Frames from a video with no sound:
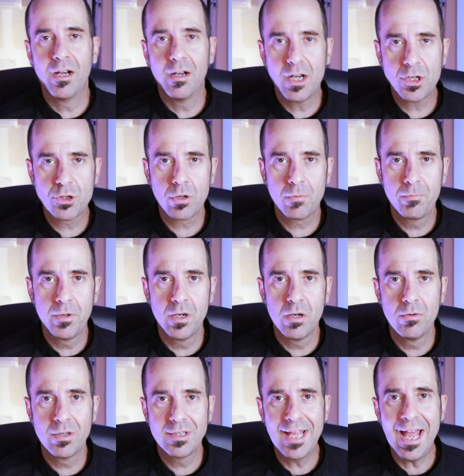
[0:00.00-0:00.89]
electric
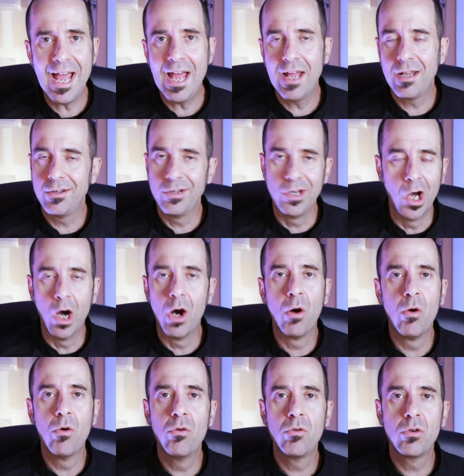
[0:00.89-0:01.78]
bill with that?
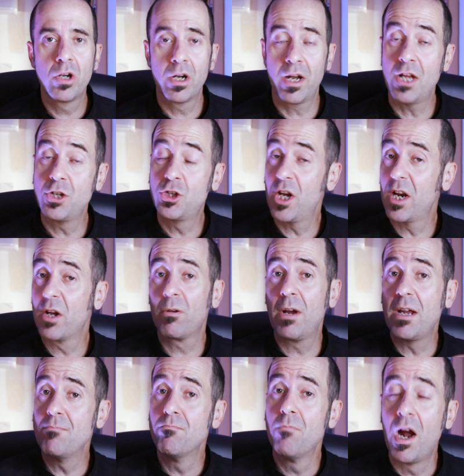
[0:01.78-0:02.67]
No. Could I
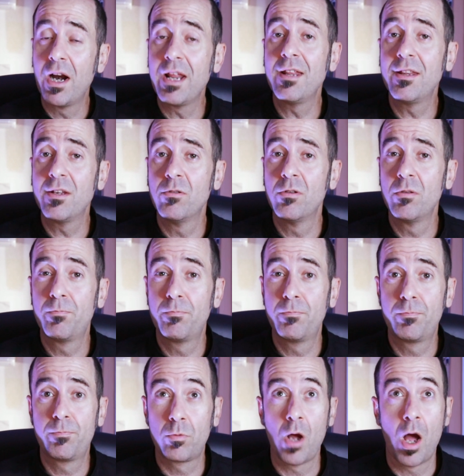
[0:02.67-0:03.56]
generate money that would
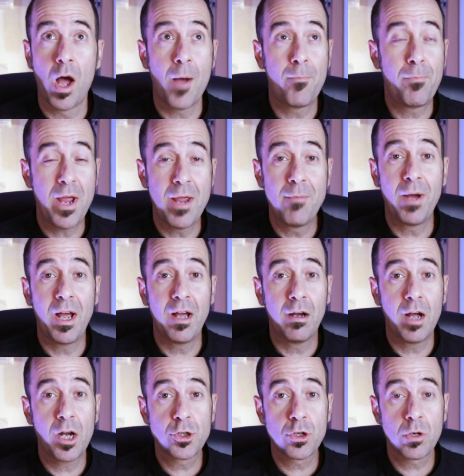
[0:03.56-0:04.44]
pay my
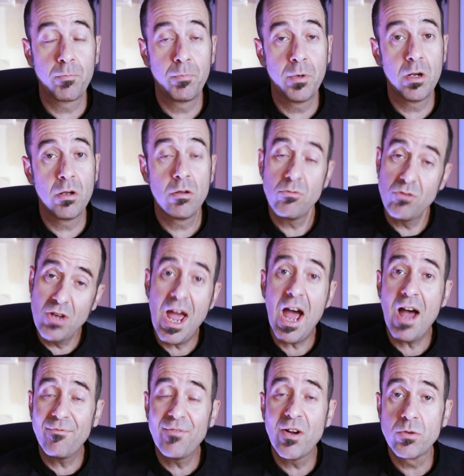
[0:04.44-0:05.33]
electric bill?
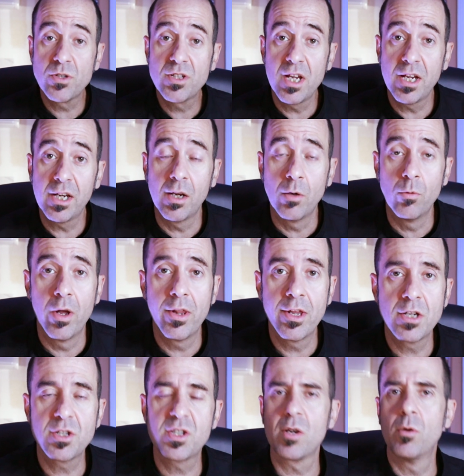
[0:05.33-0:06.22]
Yeah, if I was gigging with
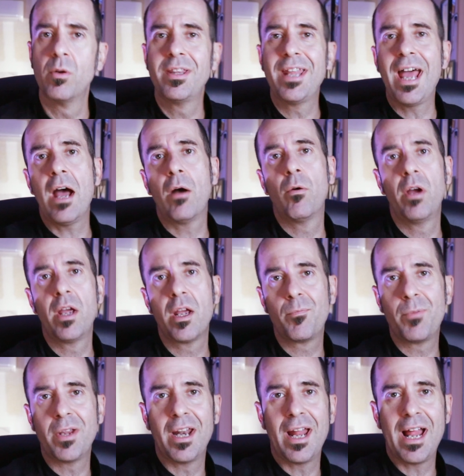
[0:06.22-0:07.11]
it. So in that way,
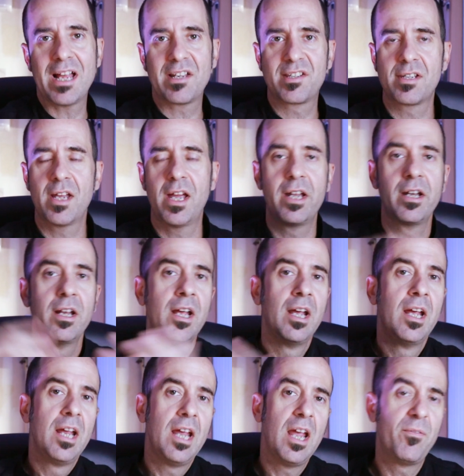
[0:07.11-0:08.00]
it'd be an asset
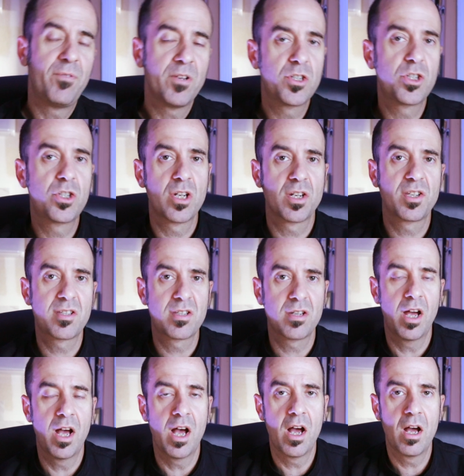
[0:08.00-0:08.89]
if it's
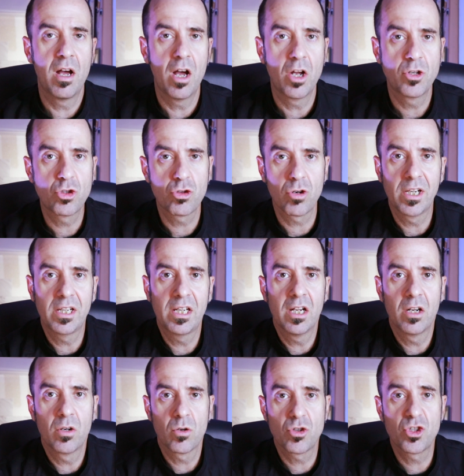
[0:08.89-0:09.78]
just a
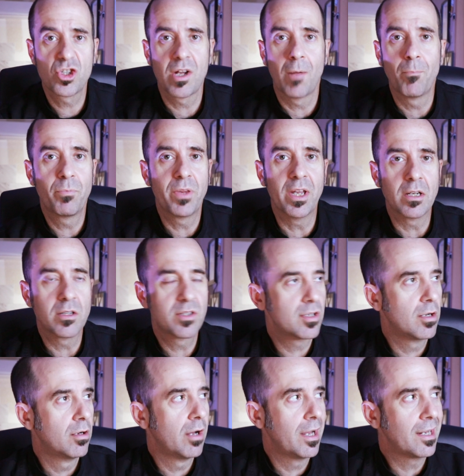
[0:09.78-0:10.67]
trinket or something.
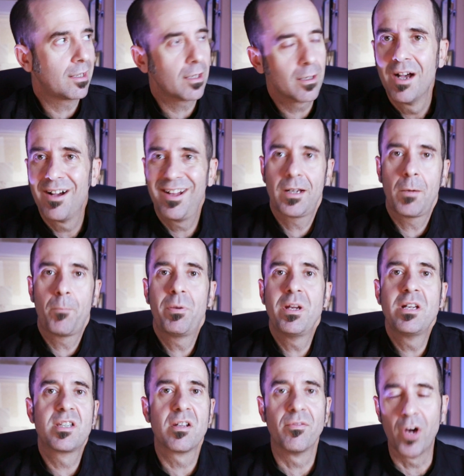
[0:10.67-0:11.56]
So like a
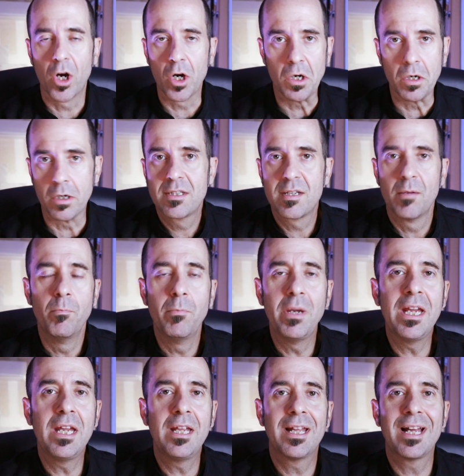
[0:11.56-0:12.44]
piece of art. To
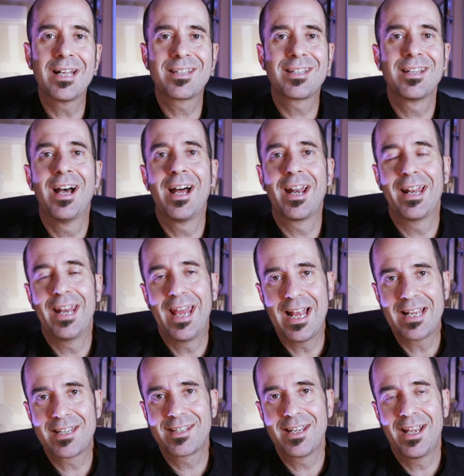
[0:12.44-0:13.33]
me, that's not an
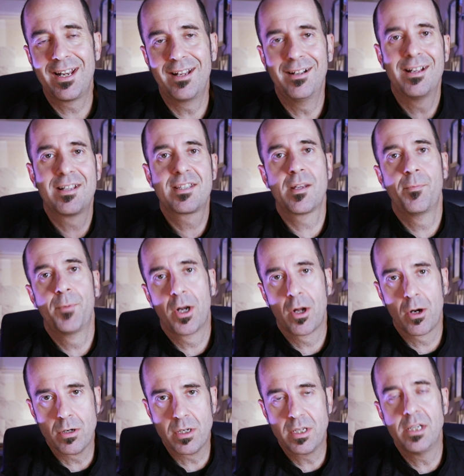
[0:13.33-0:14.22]
asset unless I'm an
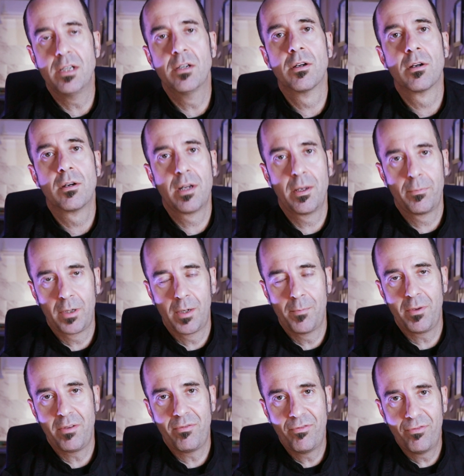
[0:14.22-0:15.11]
art dealer and I'm
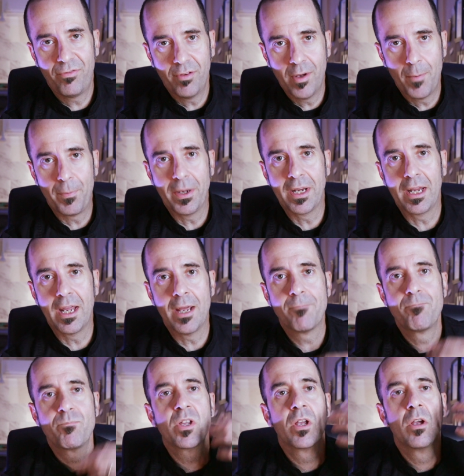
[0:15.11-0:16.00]
gonna be flipping
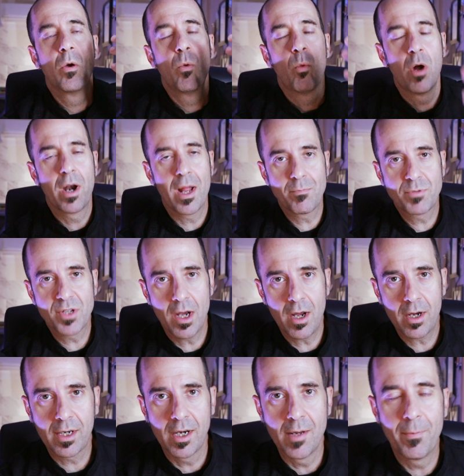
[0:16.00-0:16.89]
it. What I'm
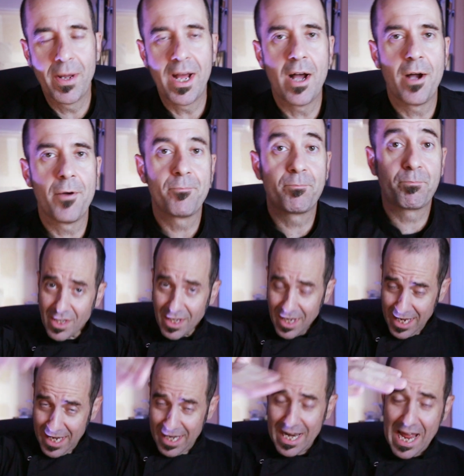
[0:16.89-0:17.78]
talking about
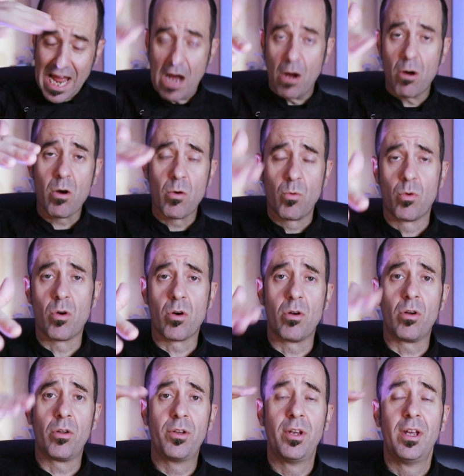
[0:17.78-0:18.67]
in our
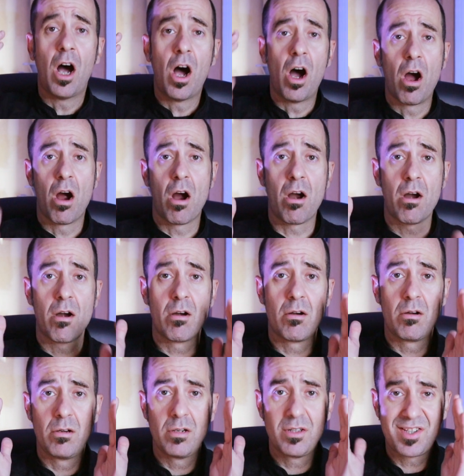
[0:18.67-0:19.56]
world
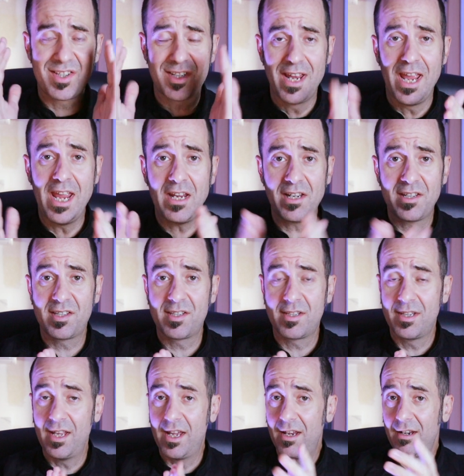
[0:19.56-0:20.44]
are snakes
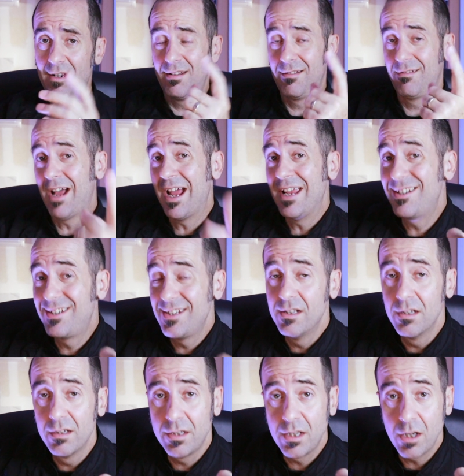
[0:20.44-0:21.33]
that
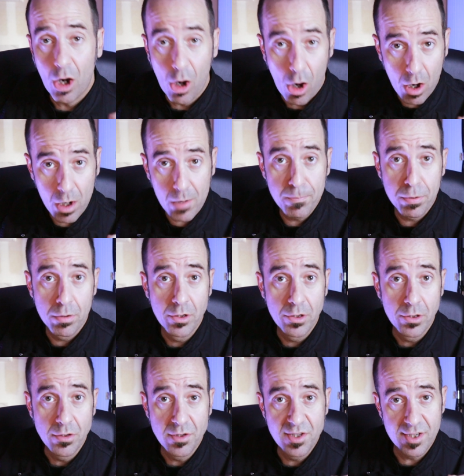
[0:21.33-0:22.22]
ideally are
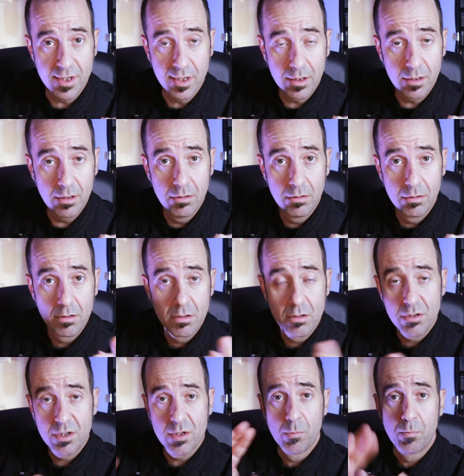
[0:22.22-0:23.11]
producing,
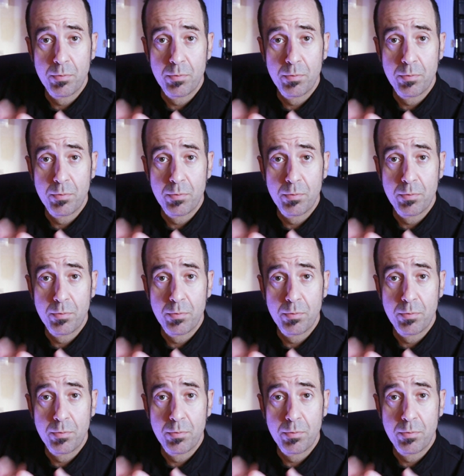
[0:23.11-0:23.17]
so